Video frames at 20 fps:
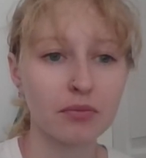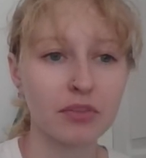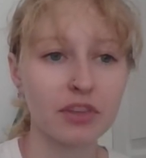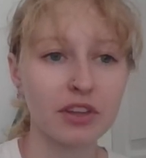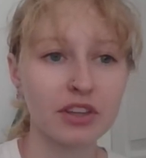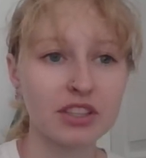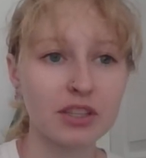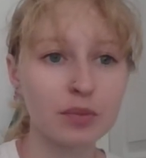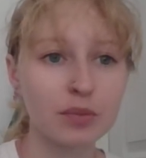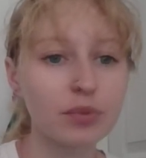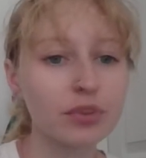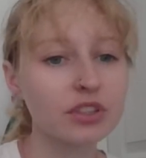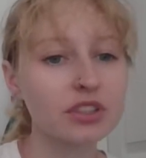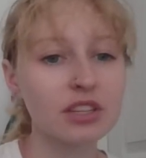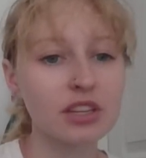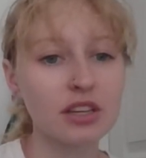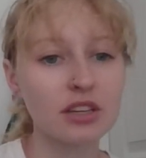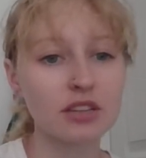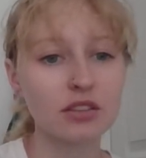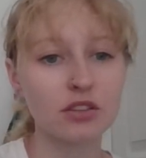the simplest
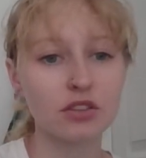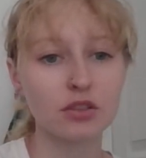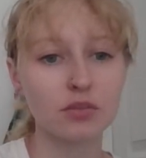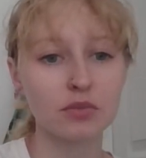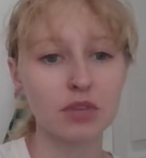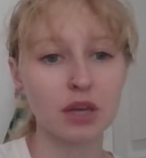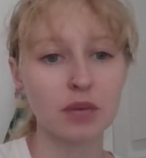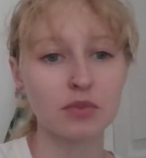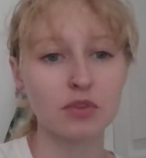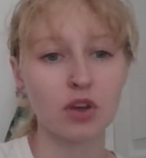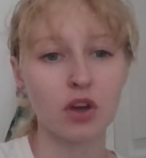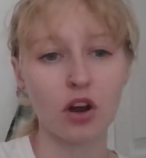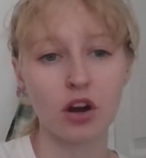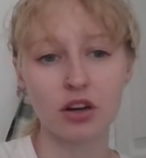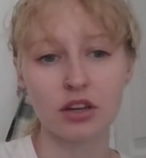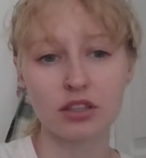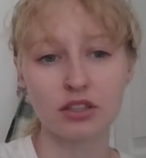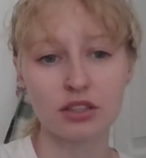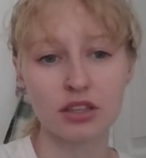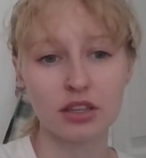things are sometimes the
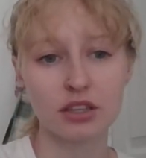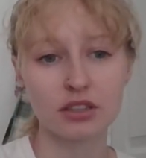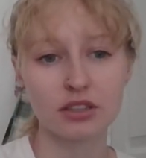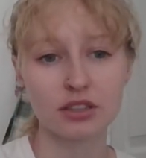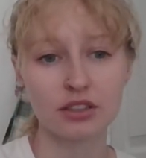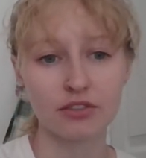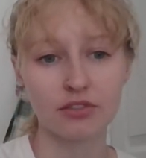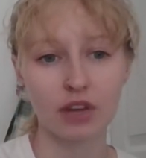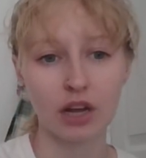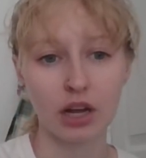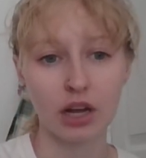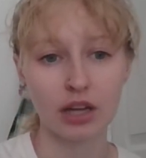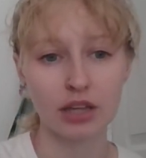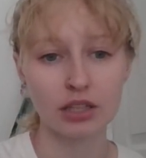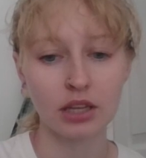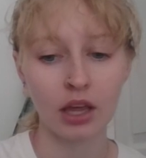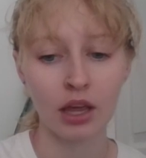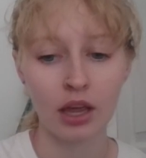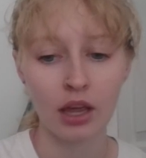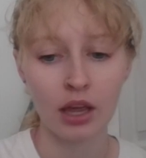hardest things to
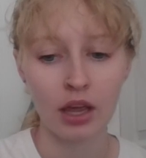find.